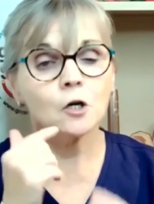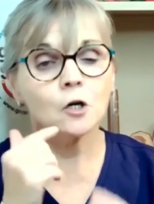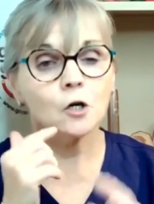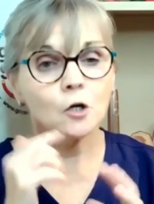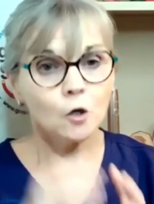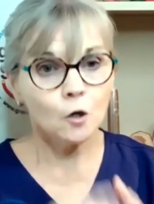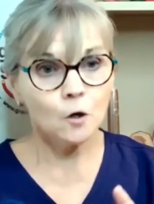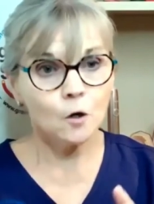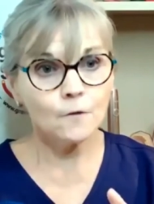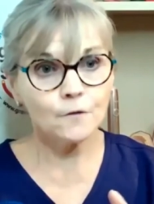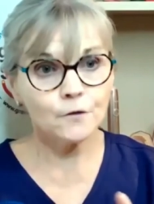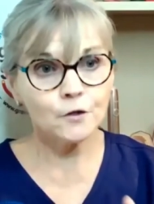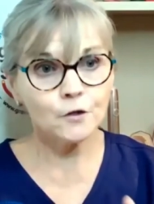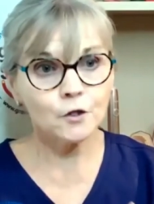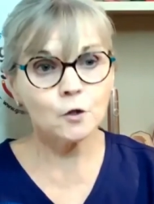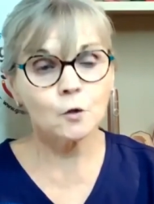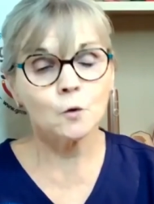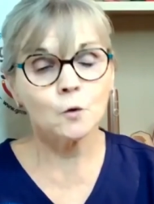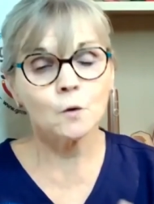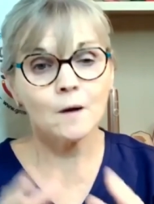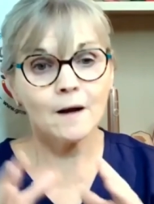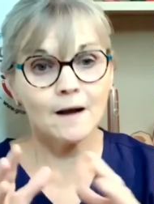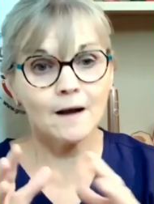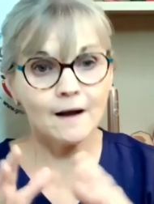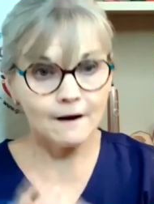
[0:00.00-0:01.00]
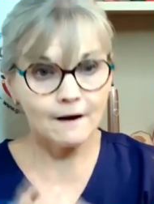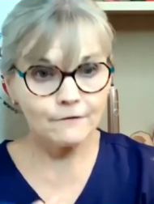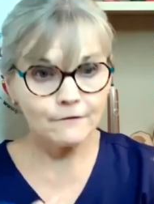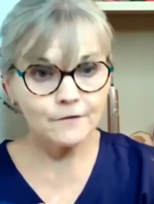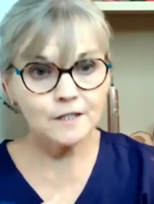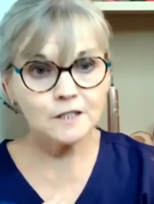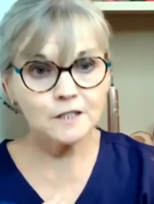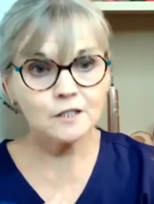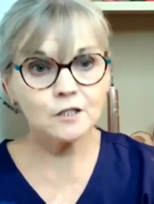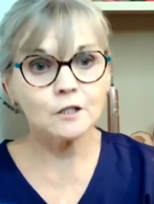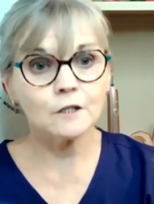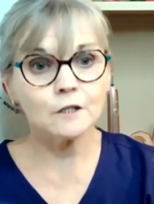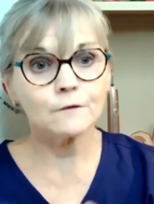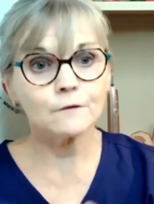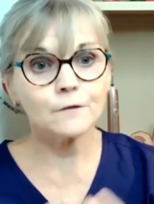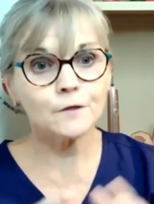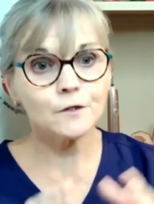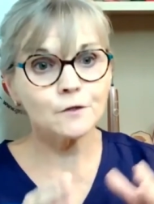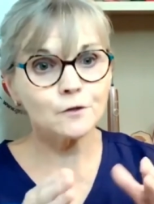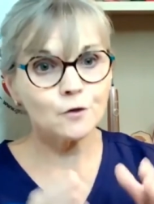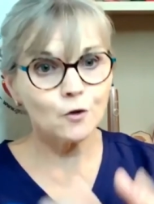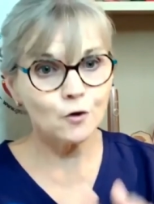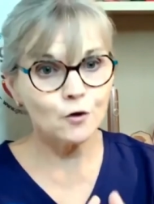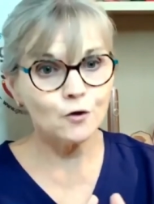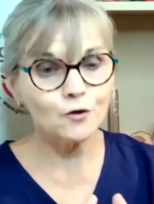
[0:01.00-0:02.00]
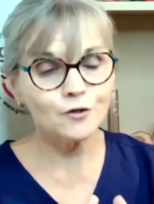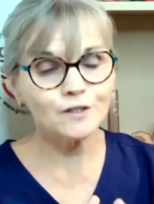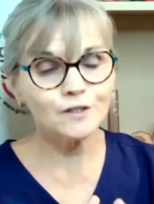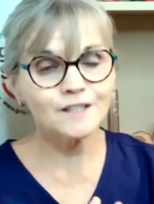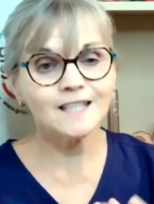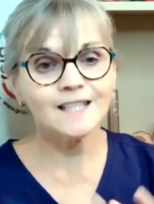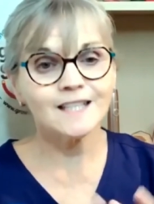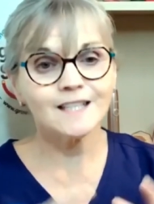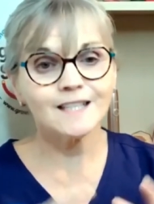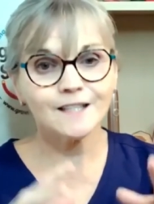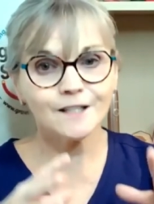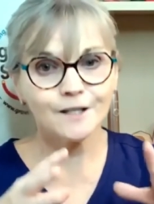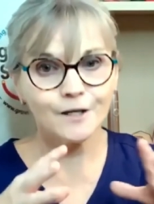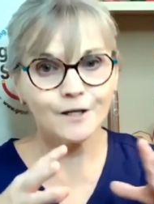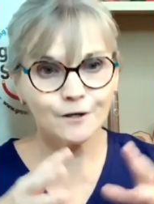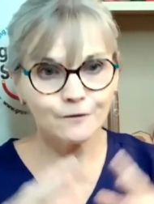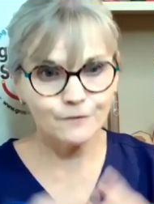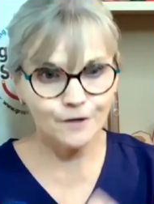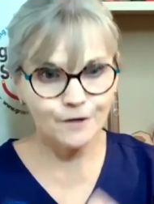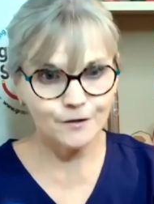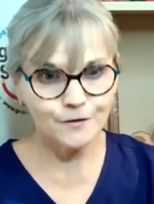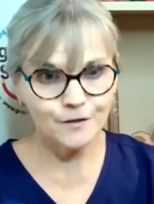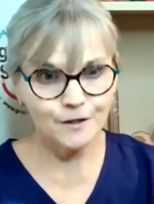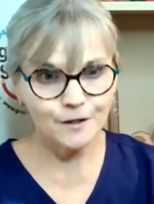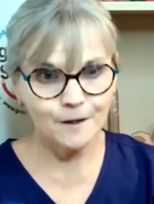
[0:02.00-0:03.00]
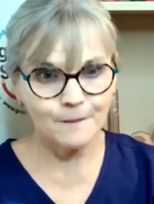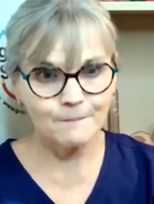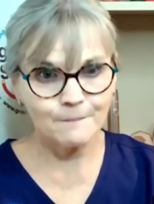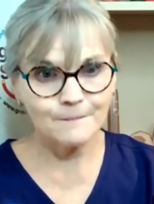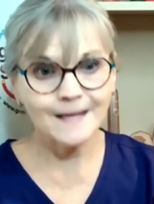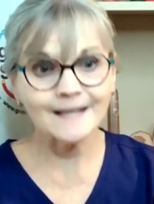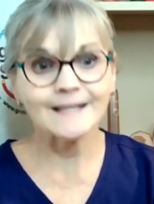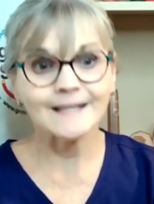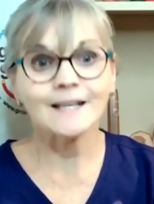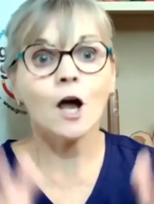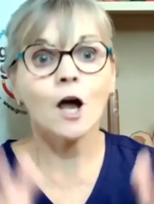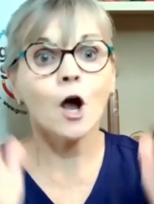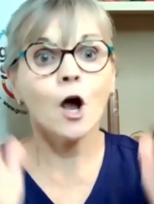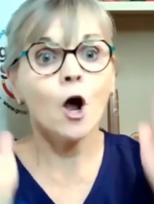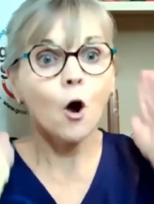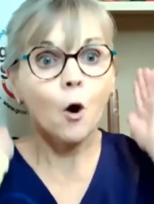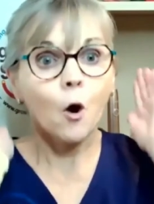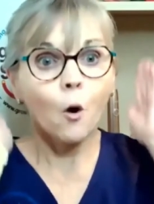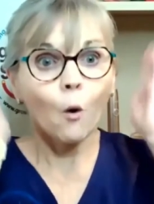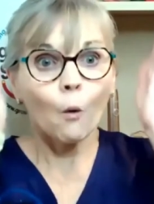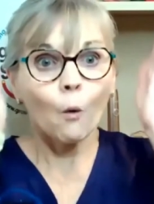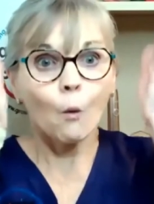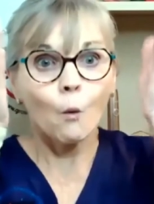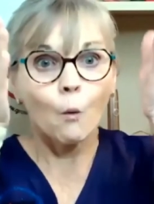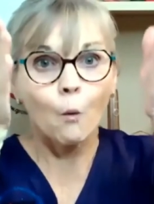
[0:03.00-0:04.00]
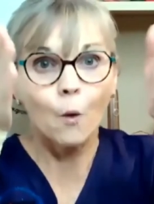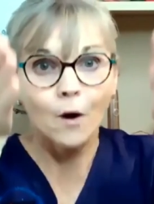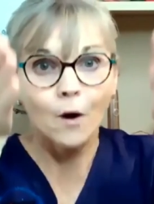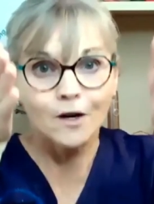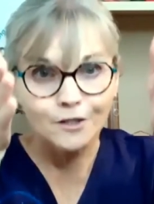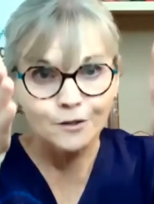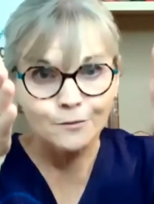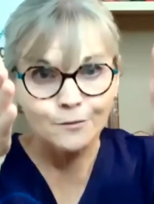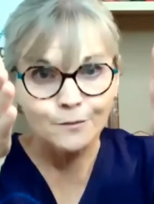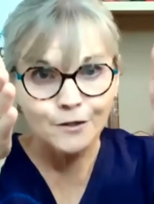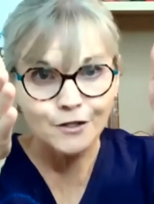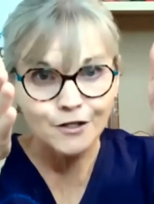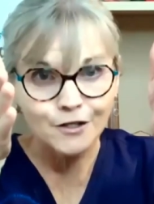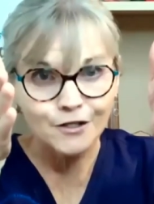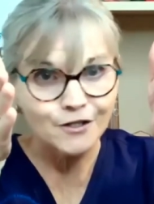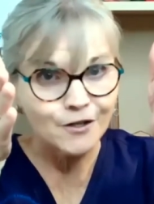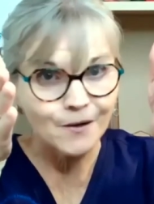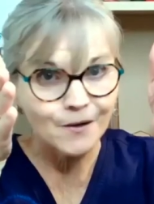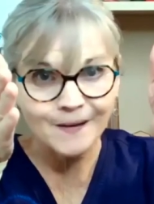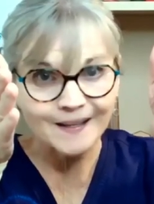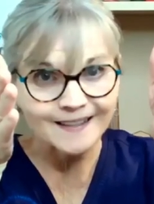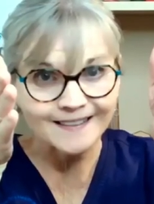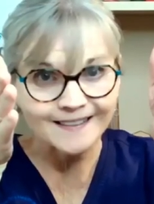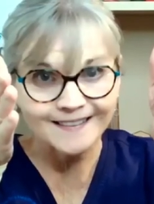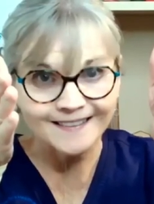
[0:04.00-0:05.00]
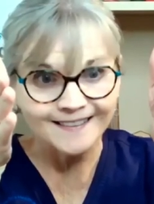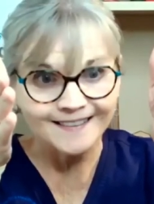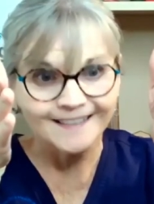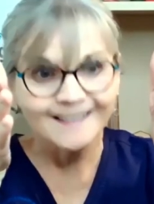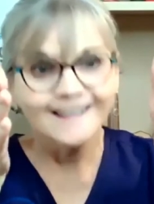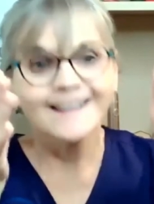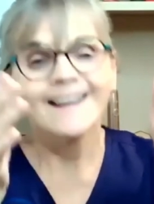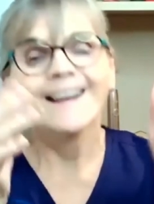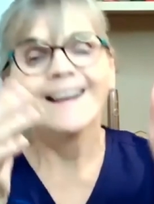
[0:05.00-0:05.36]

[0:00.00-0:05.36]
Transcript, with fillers: Off you go, every surface, all teeth, around someone. Watch what you're doing.